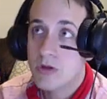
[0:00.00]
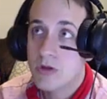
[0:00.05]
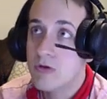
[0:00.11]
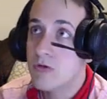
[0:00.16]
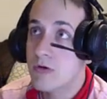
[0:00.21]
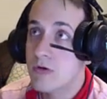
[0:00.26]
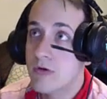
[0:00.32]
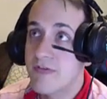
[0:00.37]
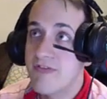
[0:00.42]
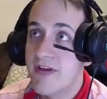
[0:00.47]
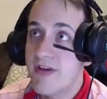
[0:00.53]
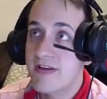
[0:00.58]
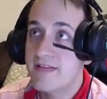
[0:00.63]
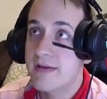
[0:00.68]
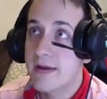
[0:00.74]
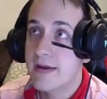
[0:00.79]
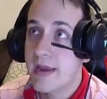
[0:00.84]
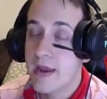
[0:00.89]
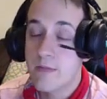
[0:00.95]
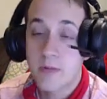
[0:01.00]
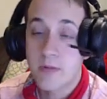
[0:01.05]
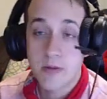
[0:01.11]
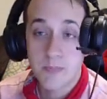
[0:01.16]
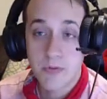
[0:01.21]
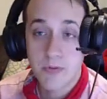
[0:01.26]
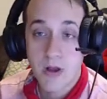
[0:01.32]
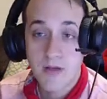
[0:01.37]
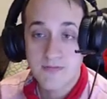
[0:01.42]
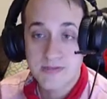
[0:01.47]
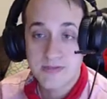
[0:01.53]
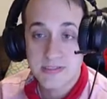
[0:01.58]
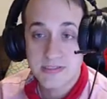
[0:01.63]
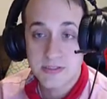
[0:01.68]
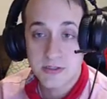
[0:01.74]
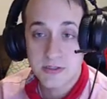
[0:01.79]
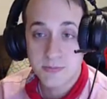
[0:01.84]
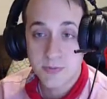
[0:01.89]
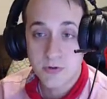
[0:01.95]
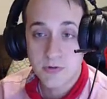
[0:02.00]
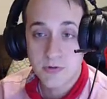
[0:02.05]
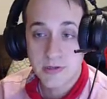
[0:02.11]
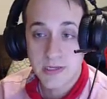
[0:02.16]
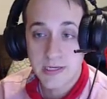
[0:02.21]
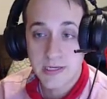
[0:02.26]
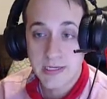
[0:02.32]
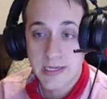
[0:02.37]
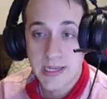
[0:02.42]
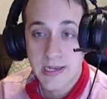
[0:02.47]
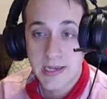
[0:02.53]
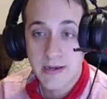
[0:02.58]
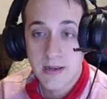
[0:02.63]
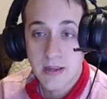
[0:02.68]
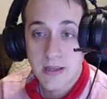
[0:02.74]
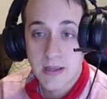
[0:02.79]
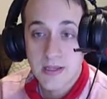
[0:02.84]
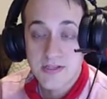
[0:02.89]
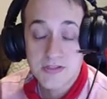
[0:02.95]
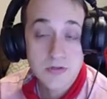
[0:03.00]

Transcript: you're affecting how many provinces your opponent can get.